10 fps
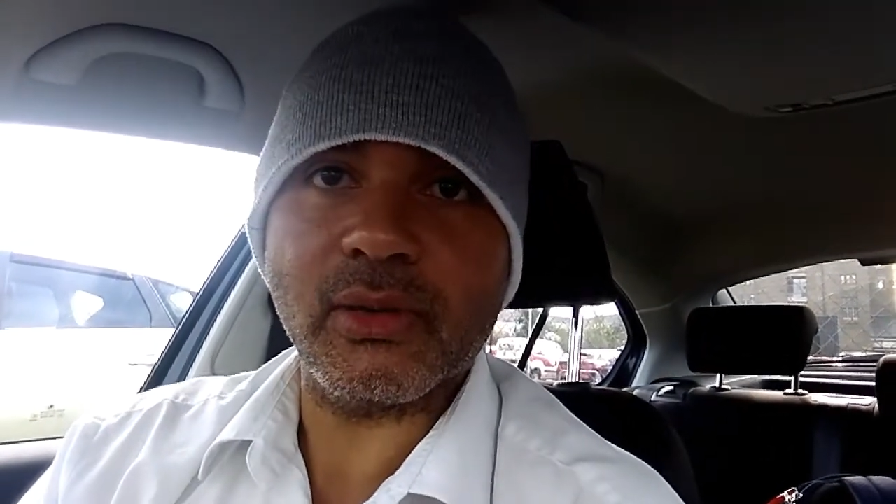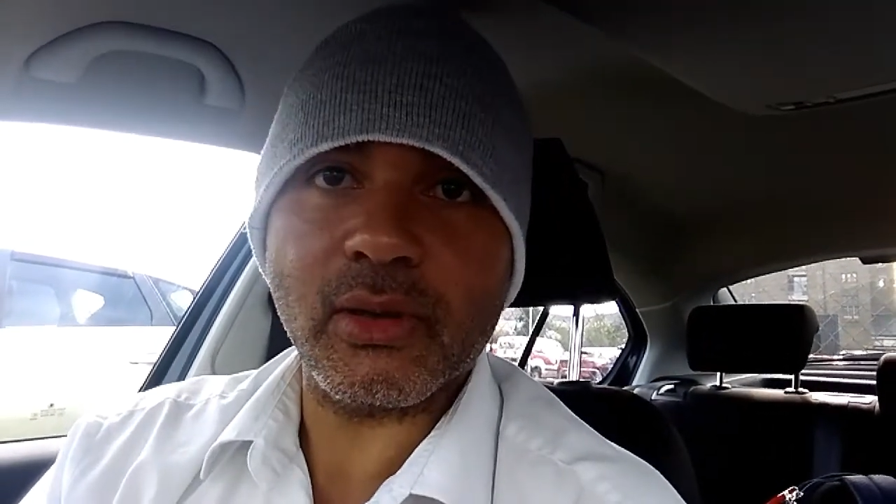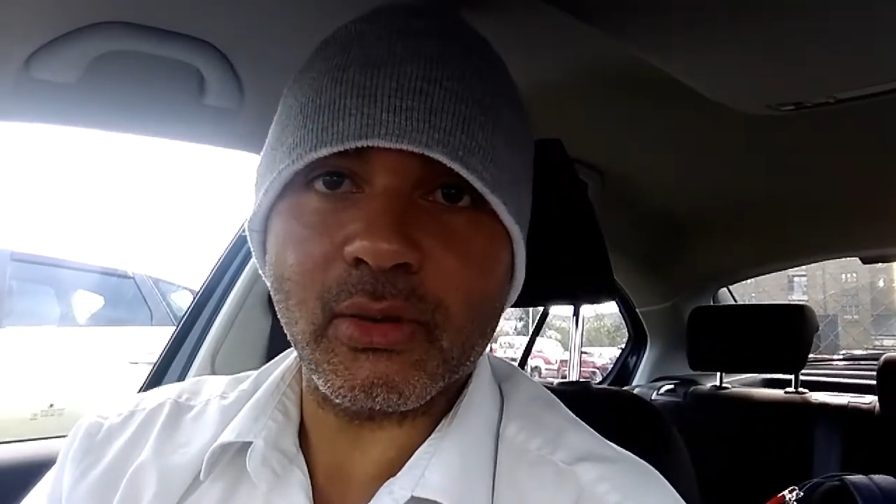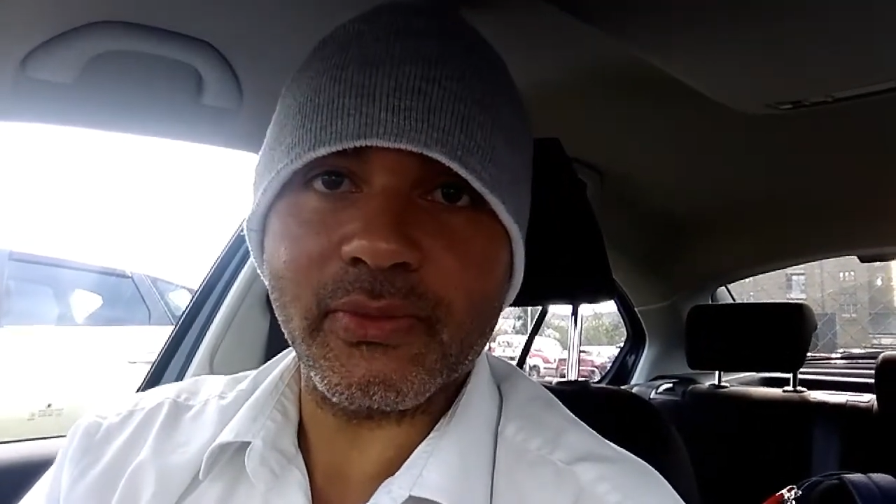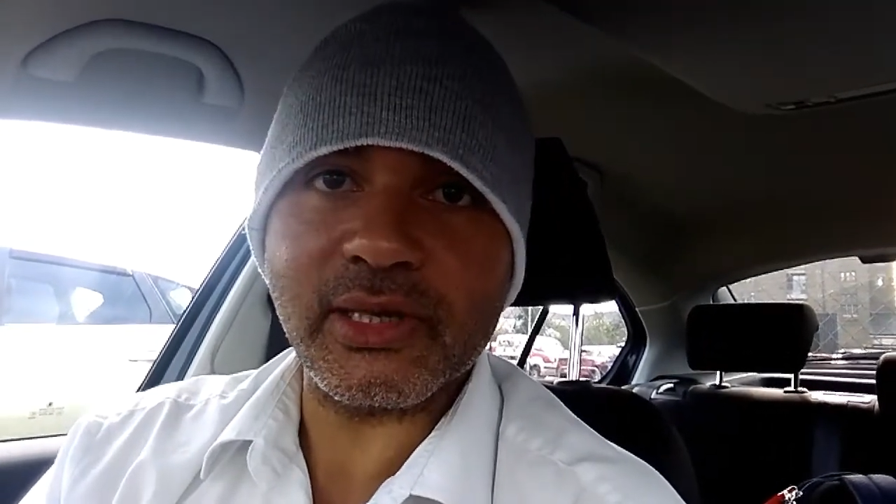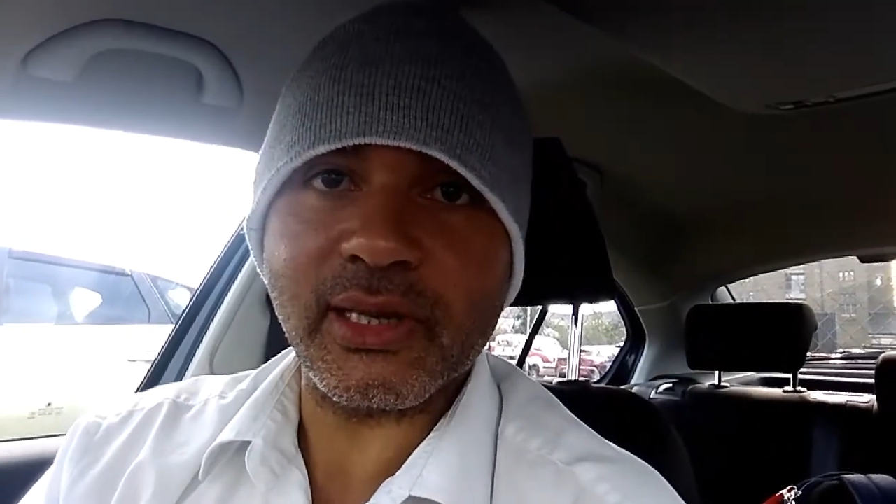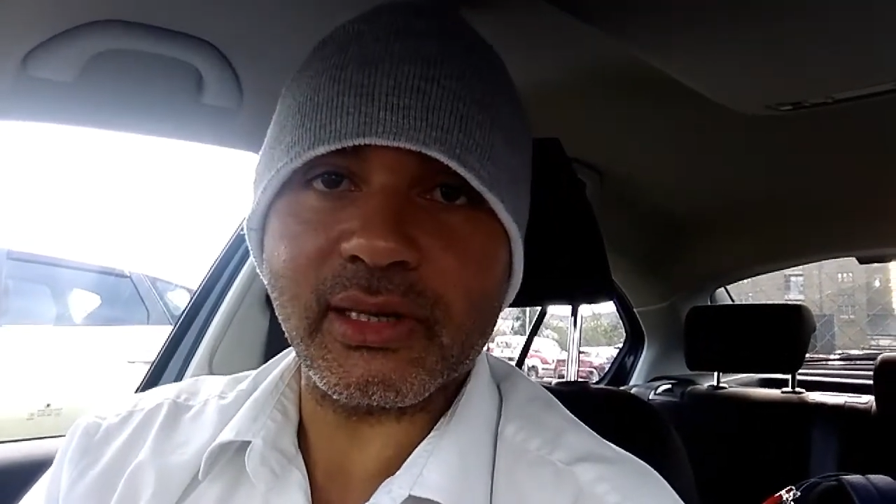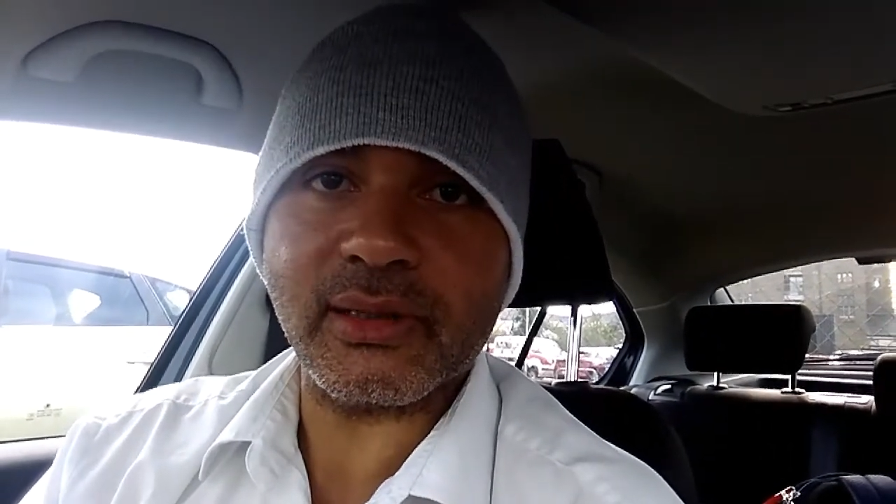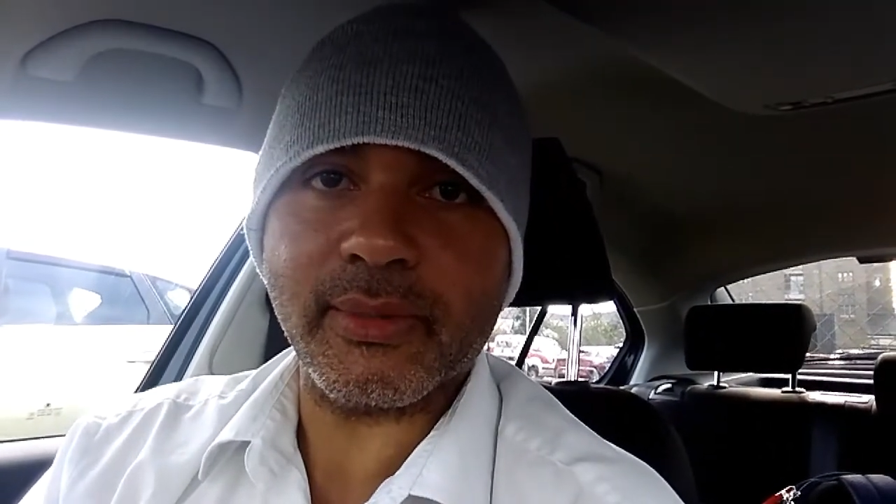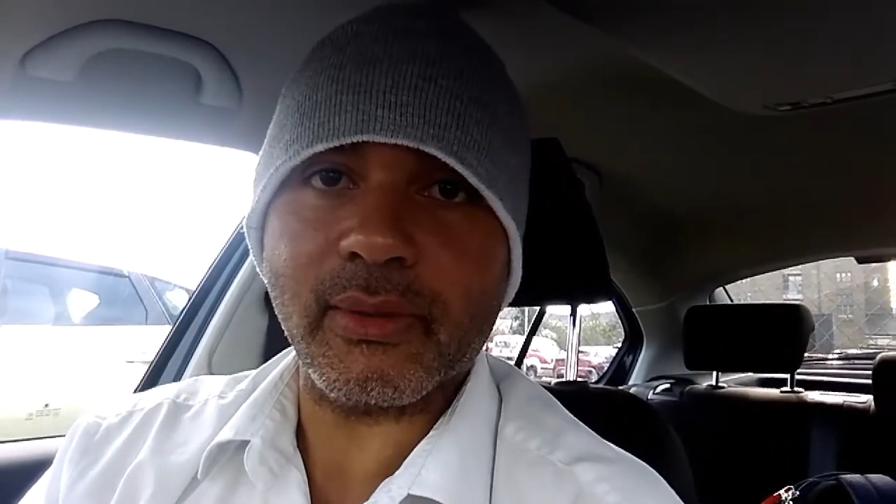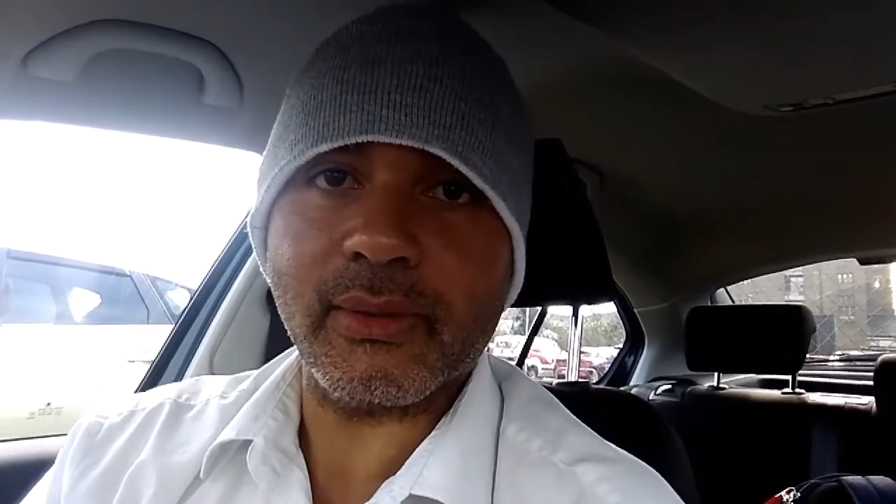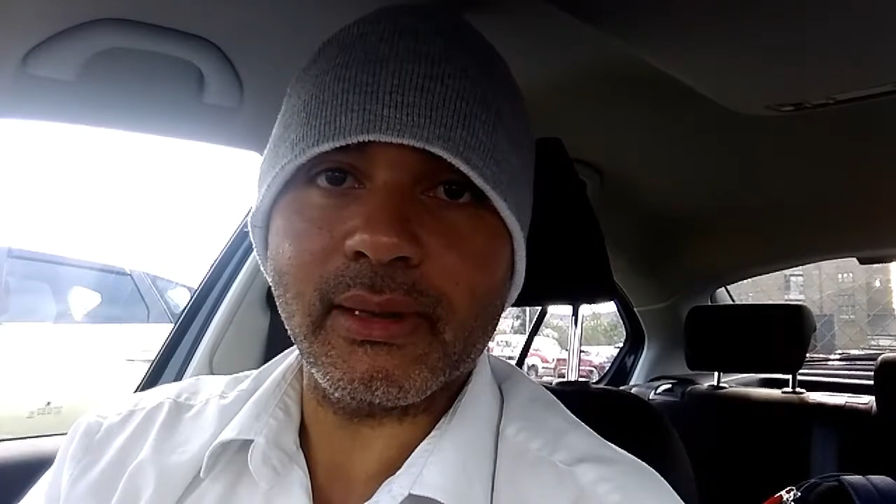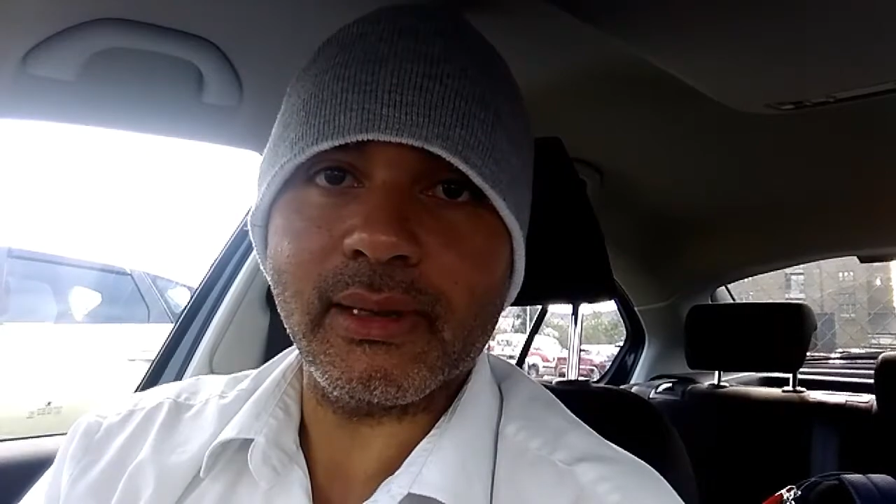Do your own research about